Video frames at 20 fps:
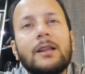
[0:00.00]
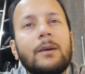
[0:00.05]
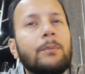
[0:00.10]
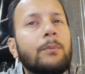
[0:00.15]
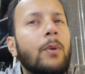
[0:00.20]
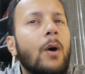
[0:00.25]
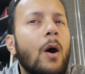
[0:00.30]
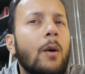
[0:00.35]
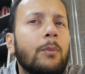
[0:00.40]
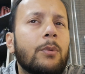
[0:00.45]
The
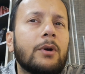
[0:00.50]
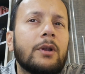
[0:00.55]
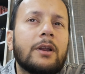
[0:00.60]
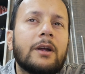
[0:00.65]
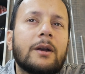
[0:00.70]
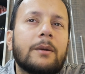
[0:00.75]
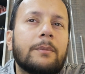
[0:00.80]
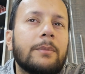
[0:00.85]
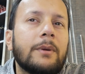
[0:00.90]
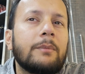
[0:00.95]

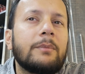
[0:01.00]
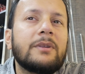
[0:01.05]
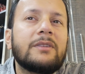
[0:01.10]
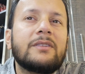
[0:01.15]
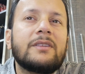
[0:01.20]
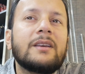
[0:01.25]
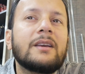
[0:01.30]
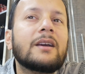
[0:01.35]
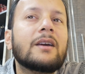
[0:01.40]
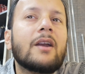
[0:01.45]
popular
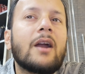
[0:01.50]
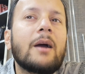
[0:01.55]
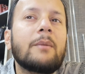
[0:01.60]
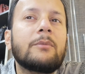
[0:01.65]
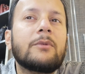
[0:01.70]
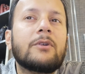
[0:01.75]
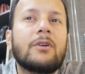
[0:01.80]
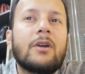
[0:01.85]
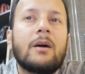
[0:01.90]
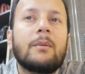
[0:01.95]
BBC
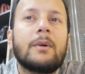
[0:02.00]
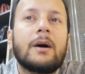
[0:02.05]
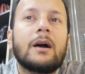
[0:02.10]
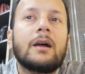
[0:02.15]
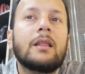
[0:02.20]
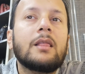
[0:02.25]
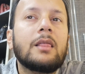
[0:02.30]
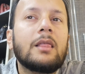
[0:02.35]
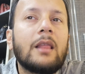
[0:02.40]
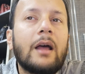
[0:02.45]
crime
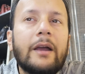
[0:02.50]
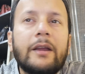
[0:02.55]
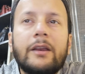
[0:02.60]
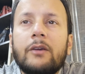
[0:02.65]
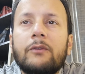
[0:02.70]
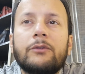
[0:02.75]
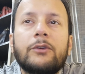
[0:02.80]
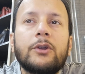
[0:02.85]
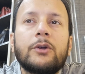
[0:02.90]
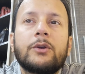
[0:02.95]
drama
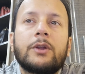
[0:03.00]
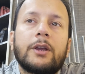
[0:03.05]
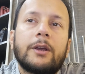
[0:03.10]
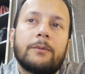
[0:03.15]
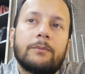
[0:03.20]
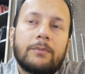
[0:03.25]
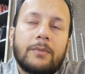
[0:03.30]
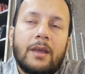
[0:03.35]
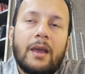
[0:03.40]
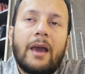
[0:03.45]
Line of
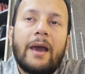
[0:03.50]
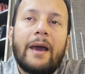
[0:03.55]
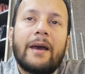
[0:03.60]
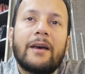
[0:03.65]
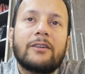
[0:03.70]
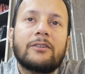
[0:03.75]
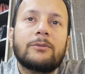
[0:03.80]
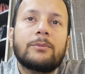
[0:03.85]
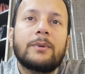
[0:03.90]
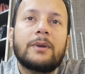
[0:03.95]
Duty
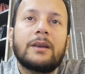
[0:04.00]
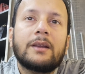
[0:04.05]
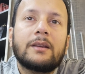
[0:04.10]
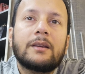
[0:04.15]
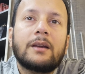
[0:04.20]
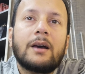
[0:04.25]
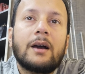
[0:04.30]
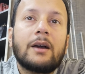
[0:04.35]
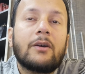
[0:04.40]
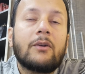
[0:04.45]
has
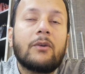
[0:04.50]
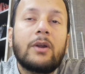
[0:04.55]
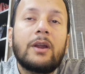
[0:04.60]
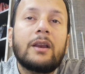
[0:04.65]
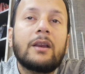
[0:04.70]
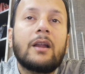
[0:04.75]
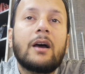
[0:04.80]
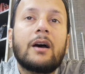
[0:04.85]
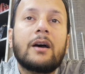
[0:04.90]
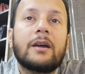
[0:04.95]
been a
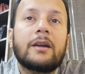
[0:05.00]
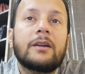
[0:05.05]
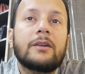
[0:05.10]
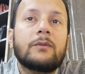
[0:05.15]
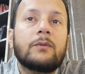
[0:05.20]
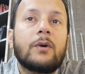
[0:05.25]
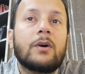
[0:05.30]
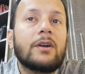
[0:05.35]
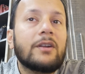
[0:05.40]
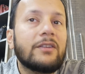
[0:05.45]
green
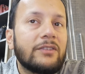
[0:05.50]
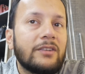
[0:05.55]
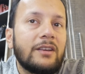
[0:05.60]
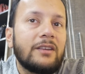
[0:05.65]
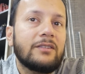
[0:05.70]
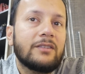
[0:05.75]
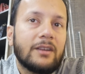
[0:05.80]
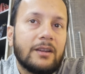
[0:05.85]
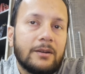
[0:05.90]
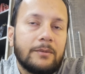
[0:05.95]
light for a
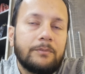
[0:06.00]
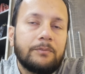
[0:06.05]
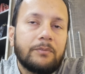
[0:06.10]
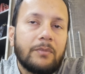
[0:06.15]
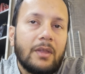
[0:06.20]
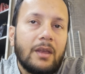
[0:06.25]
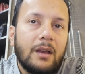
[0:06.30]
season.